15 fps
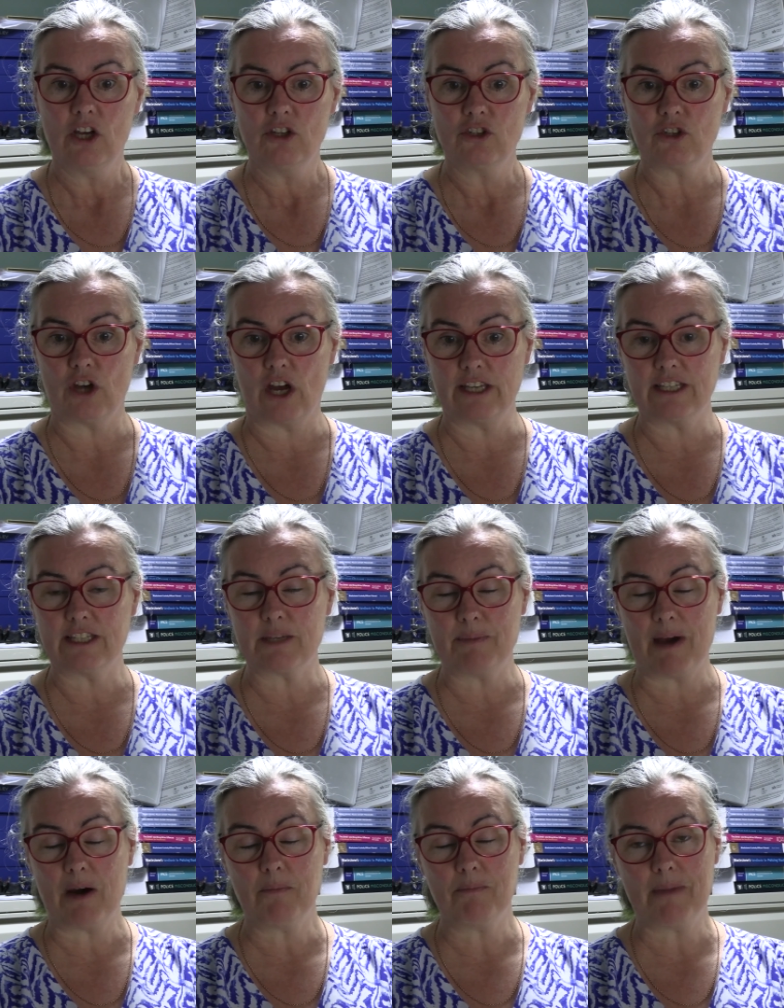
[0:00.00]
So, and it's
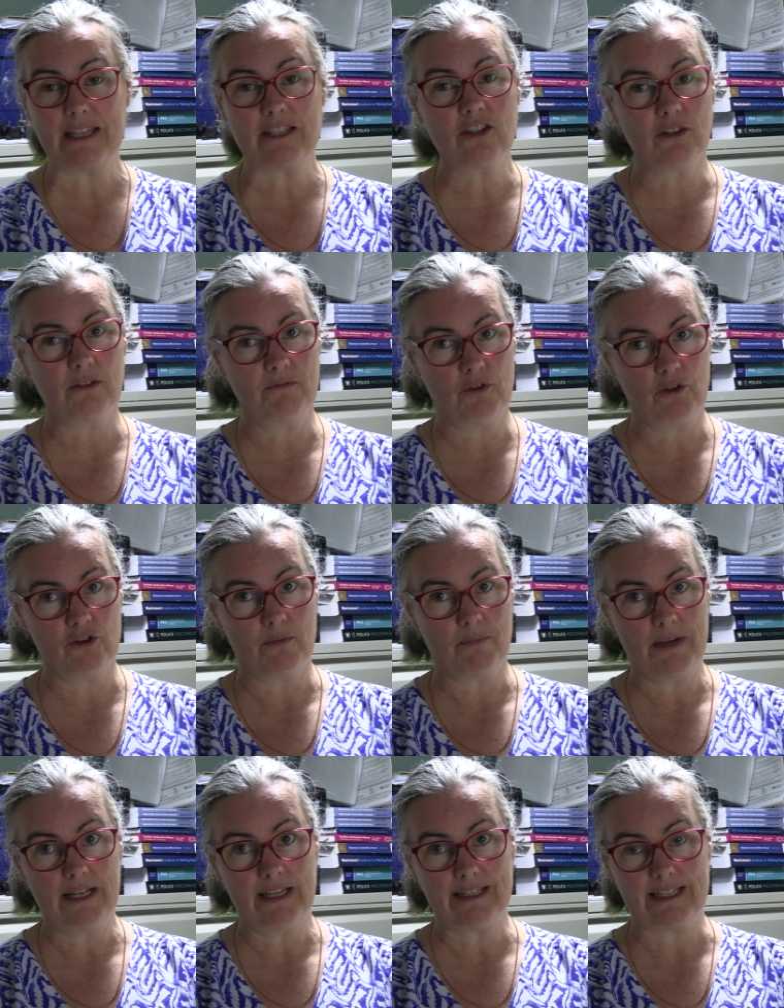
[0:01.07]
about mental
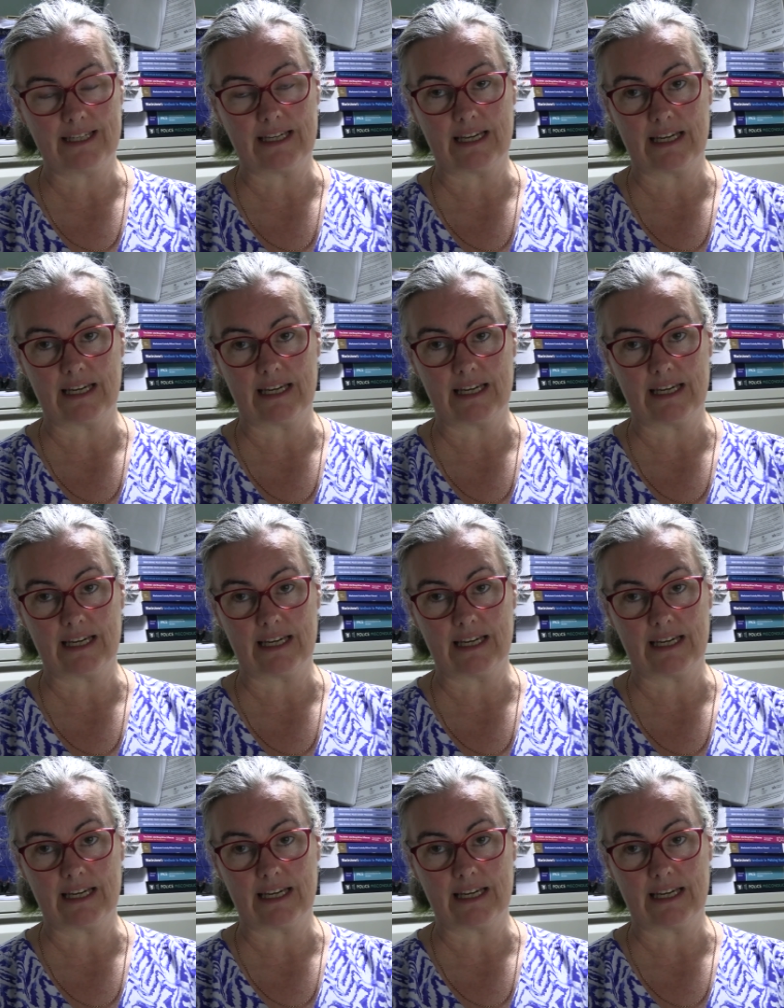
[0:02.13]
vulnerability,